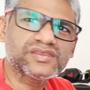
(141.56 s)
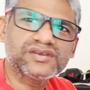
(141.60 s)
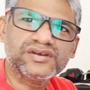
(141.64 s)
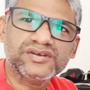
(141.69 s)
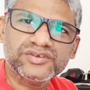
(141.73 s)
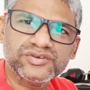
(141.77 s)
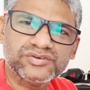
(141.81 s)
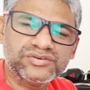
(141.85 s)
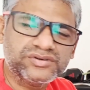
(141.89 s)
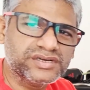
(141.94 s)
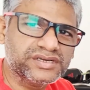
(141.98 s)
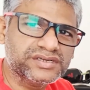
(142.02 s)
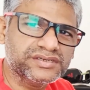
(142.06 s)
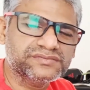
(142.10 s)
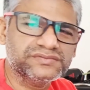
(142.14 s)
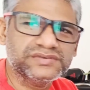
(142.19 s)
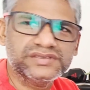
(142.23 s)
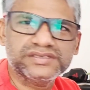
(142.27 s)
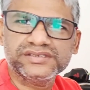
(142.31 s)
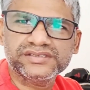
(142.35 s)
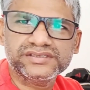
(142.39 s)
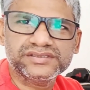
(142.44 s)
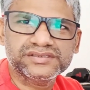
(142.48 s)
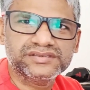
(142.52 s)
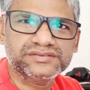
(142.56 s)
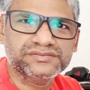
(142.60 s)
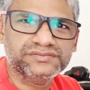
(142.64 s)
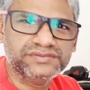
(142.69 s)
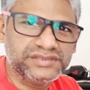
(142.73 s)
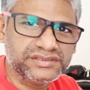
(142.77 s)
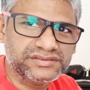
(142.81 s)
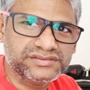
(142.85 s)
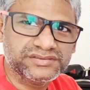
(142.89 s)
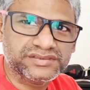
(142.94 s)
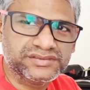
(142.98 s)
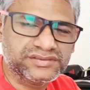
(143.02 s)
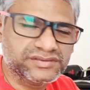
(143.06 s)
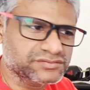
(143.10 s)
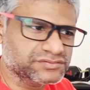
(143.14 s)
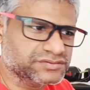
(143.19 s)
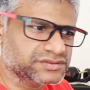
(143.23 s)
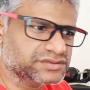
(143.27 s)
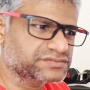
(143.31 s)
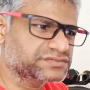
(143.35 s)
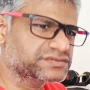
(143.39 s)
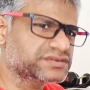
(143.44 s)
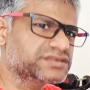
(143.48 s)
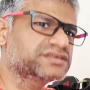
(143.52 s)
you get various features out
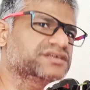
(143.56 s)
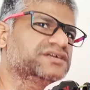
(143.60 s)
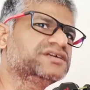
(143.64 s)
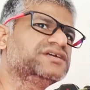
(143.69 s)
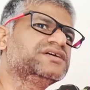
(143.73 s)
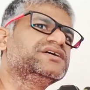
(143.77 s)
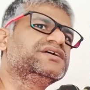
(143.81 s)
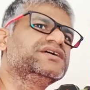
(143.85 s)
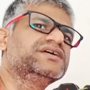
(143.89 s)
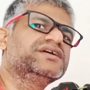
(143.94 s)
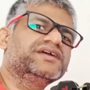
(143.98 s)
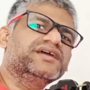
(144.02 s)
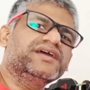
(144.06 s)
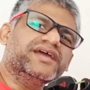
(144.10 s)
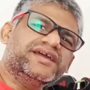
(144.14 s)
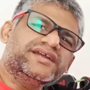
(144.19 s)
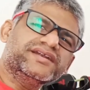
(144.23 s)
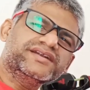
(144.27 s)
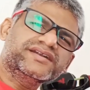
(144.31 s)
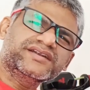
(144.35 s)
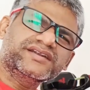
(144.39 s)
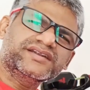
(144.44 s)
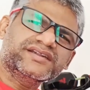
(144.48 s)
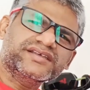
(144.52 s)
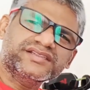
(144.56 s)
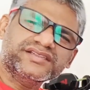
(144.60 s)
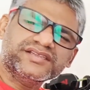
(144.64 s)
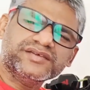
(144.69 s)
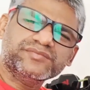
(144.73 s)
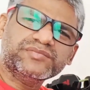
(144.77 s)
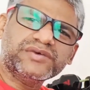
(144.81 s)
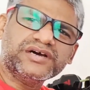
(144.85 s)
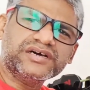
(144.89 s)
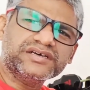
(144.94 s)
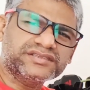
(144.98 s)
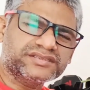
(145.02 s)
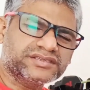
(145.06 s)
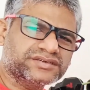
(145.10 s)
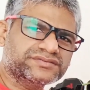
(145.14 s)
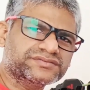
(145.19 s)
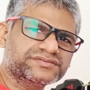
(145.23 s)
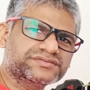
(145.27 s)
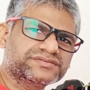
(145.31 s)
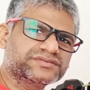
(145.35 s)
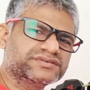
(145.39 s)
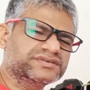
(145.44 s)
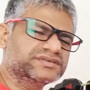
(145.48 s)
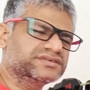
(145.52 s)
of it. And in the path
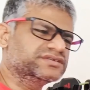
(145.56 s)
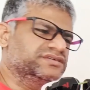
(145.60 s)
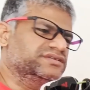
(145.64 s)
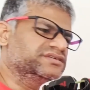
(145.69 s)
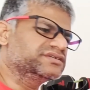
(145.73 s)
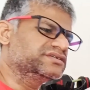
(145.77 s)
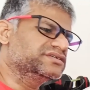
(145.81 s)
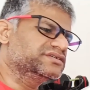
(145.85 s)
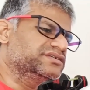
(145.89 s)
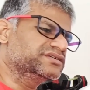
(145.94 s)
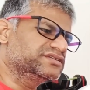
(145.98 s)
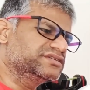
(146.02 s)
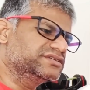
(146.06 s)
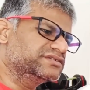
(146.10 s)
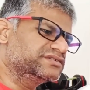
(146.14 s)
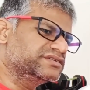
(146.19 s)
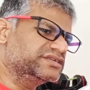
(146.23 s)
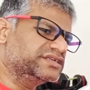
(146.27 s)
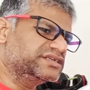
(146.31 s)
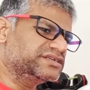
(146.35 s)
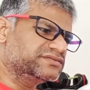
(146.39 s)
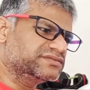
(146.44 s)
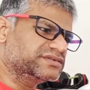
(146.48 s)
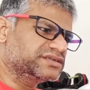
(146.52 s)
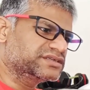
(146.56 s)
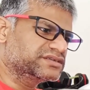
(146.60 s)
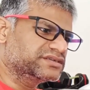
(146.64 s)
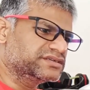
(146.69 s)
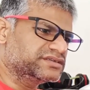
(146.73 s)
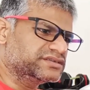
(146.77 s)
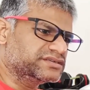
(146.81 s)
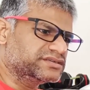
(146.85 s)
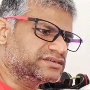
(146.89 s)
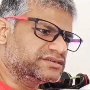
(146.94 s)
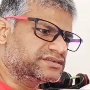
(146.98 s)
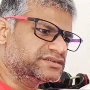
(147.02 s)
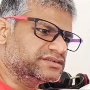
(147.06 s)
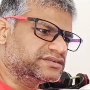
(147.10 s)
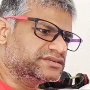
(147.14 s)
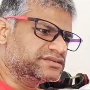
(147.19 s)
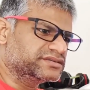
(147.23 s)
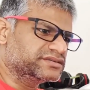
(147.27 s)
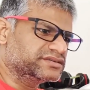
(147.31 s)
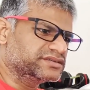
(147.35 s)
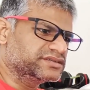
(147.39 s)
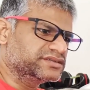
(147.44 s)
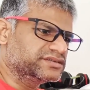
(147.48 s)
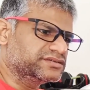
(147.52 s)
of in the network
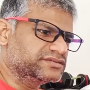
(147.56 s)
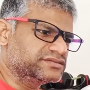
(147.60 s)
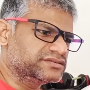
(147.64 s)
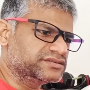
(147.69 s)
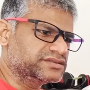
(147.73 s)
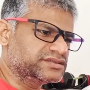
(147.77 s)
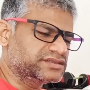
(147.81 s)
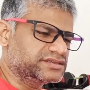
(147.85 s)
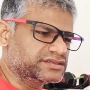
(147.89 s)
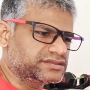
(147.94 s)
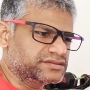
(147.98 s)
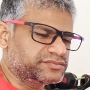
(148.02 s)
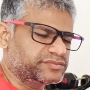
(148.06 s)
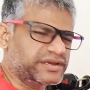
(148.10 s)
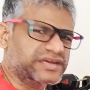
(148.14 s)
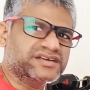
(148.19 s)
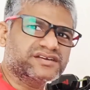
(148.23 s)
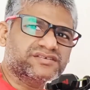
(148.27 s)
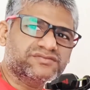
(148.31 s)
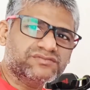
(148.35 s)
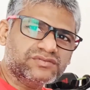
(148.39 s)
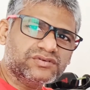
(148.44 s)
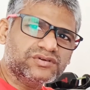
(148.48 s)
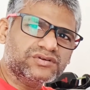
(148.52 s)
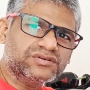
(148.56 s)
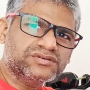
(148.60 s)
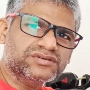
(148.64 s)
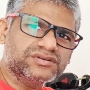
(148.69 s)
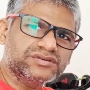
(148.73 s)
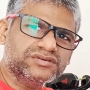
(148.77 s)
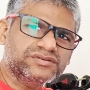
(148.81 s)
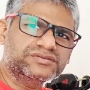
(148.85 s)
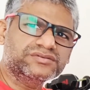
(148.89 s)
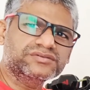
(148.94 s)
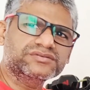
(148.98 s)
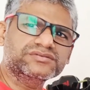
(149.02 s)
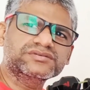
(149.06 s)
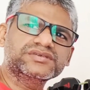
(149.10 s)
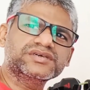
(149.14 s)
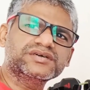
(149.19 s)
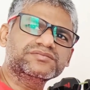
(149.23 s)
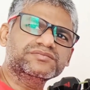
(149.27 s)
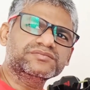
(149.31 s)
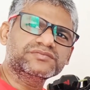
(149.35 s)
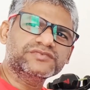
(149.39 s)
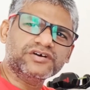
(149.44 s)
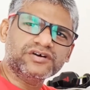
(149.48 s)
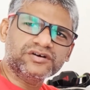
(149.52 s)
you know, packet flow, you do some
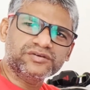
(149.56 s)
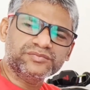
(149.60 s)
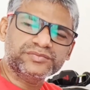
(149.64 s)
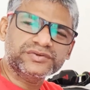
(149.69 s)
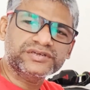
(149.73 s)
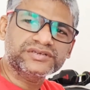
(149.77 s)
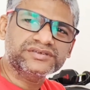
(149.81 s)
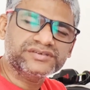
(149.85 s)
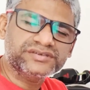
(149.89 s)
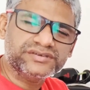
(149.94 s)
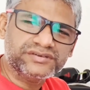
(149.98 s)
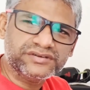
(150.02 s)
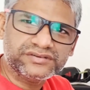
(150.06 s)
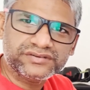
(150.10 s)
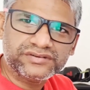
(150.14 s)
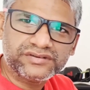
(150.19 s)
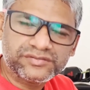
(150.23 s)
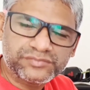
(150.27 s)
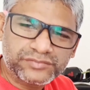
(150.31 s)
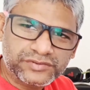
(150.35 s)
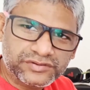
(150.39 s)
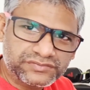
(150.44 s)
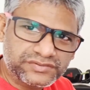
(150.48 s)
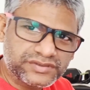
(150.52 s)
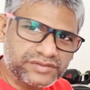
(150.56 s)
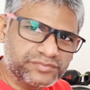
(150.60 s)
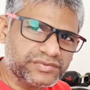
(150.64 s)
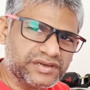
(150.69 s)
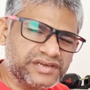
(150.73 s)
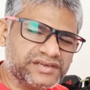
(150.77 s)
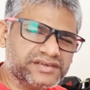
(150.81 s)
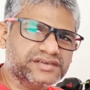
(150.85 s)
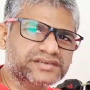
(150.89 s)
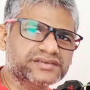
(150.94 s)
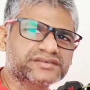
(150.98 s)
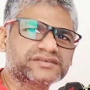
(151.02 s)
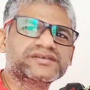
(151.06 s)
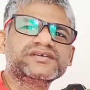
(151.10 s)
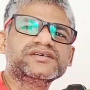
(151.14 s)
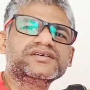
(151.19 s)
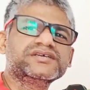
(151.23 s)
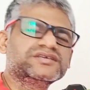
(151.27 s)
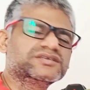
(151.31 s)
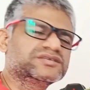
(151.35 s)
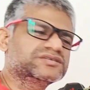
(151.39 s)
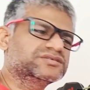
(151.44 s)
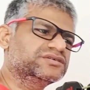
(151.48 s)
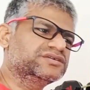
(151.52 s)
operation on top of the packet.
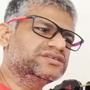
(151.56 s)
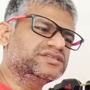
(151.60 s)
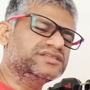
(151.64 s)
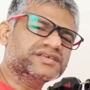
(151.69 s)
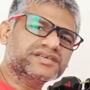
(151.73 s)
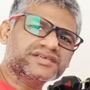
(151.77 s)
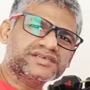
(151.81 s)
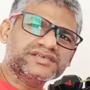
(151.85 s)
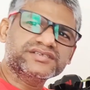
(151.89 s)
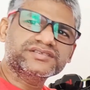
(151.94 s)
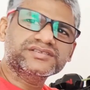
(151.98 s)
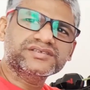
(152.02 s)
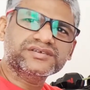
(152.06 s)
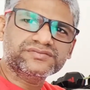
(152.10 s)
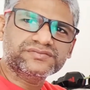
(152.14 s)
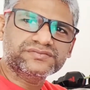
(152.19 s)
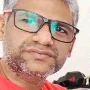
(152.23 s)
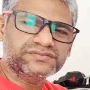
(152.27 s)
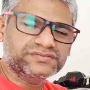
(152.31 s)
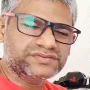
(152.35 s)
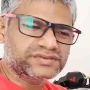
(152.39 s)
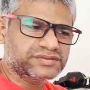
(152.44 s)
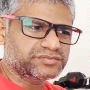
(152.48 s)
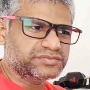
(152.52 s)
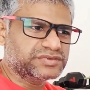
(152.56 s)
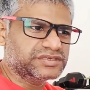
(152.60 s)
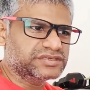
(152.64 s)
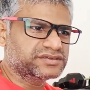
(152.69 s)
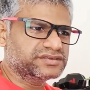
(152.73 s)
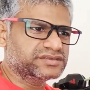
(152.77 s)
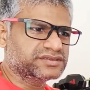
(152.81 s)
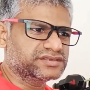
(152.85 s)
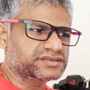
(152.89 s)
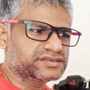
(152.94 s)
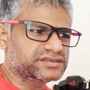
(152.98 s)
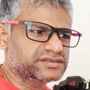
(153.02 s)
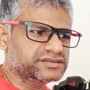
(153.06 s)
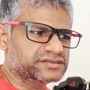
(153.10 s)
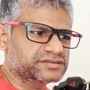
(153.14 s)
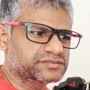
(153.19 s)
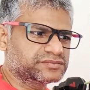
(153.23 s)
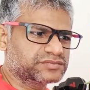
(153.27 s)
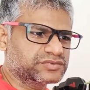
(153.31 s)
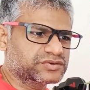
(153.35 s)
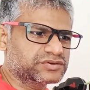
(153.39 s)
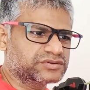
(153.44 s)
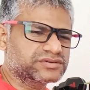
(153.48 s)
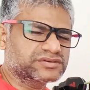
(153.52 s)
So in the case of VPN
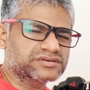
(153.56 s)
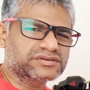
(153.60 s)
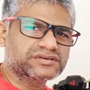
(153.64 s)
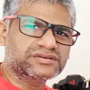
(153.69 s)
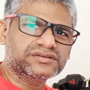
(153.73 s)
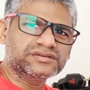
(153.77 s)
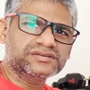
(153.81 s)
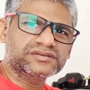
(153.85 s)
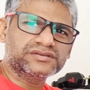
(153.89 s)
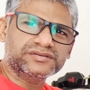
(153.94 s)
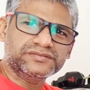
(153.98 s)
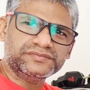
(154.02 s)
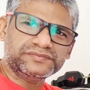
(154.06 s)
protocols